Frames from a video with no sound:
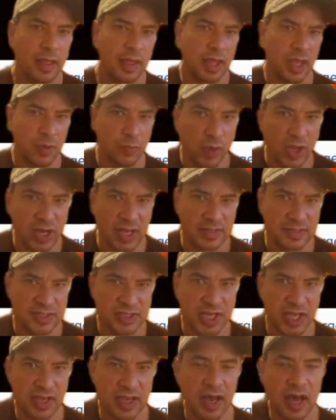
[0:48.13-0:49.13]
And when I
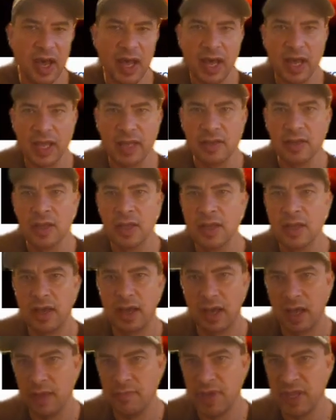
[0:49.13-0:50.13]
say hot,
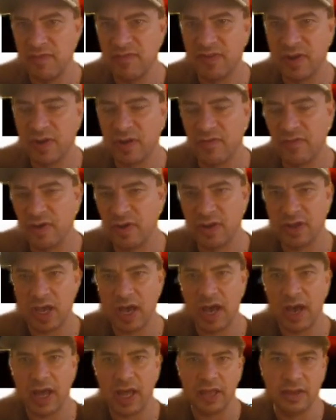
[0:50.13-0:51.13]
I mean very, very
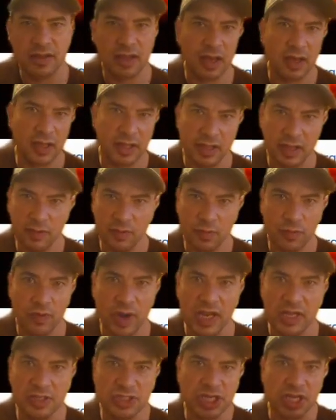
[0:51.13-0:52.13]
hot,
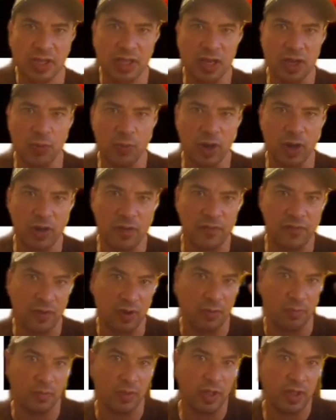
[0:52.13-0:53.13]
ranging anywhere
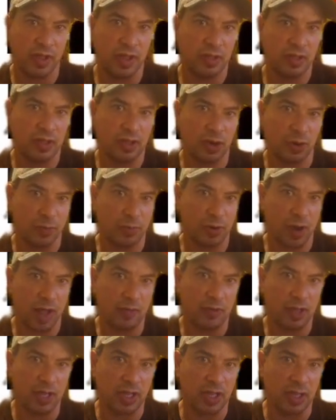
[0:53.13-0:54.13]
from,
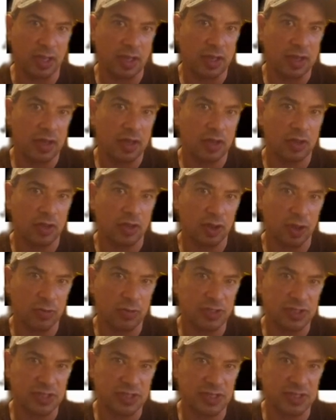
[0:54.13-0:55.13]
probably
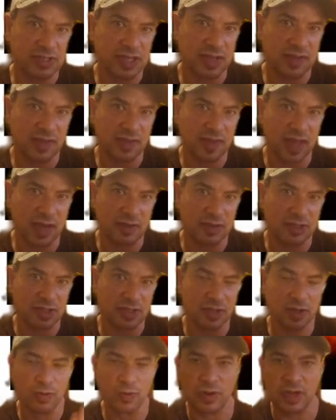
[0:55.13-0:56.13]
close to
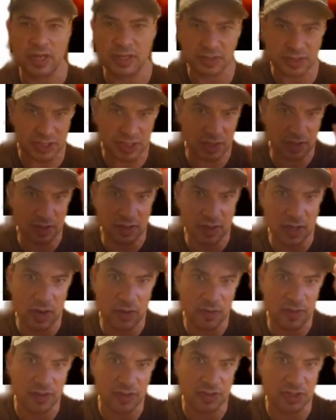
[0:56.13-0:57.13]
10,000 degrees
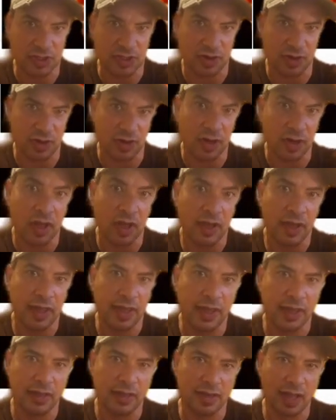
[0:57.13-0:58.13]
near the star.
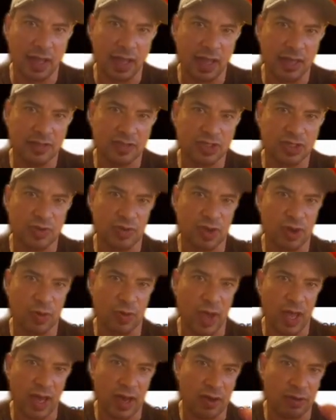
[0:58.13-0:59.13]
And as you
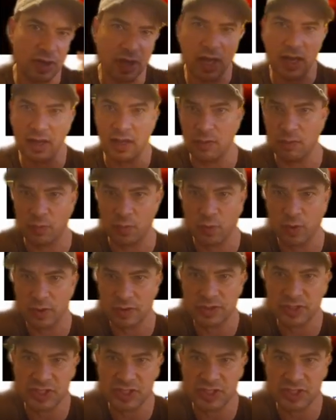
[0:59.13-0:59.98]
go out, we're